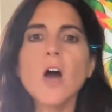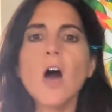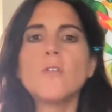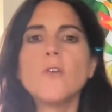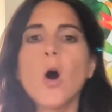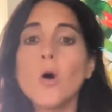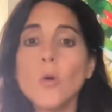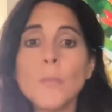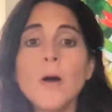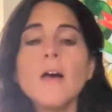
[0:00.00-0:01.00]
of
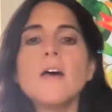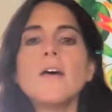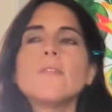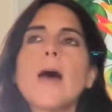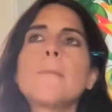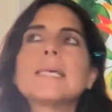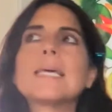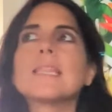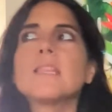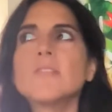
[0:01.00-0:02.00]
home,
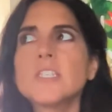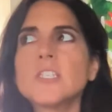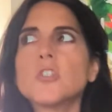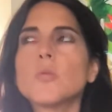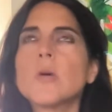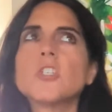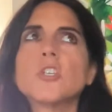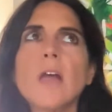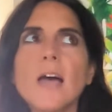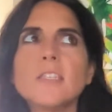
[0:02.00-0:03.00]
family, living
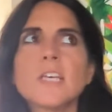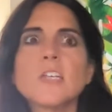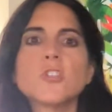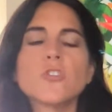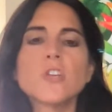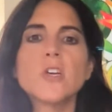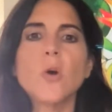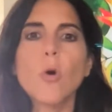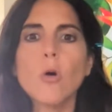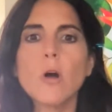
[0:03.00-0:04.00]
situation,
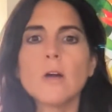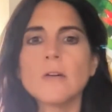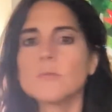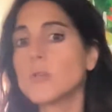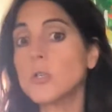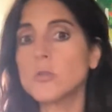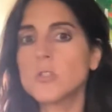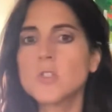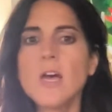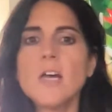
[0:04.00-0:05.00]
ancestry, or
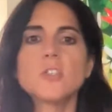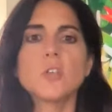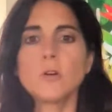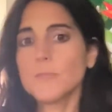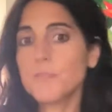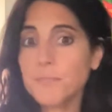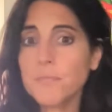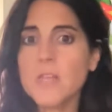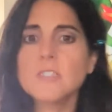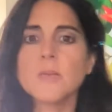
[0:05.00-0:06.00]
roots. So,
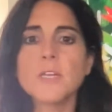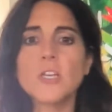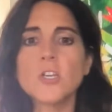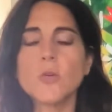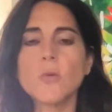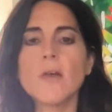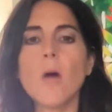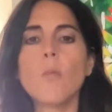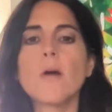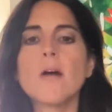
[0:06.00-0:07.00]
something to do with
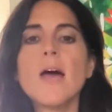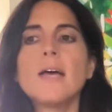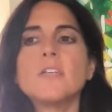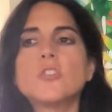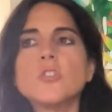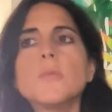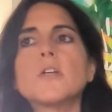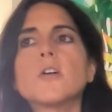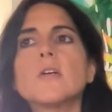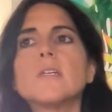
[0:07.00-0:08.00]
that, where
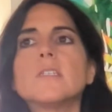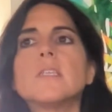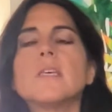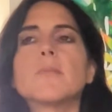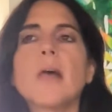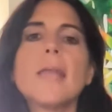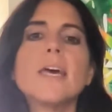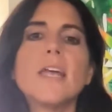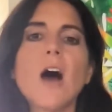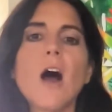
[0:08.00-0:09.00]
Jupiter is the
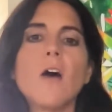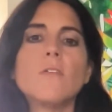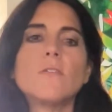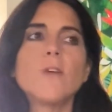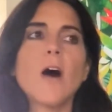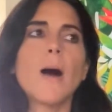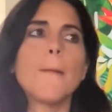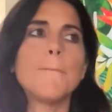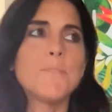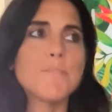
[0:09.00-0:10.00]
planet of
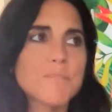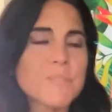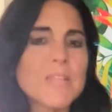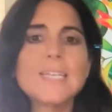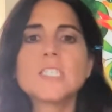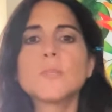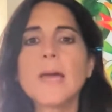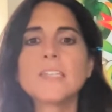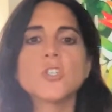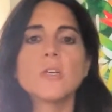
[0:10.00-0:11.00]
um,
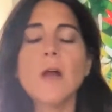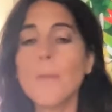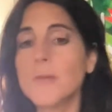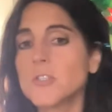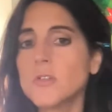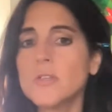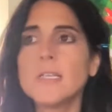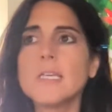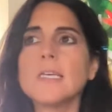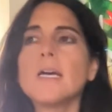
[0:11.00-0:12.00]
expansion,
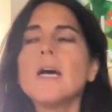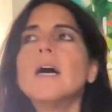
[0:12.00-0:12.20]
opportunity,